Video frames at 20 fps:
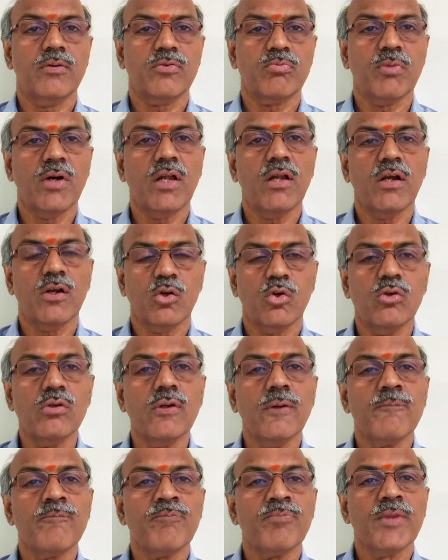small account,
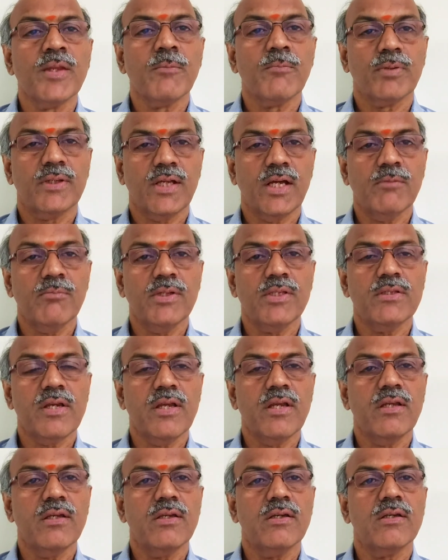Pradhan Manthri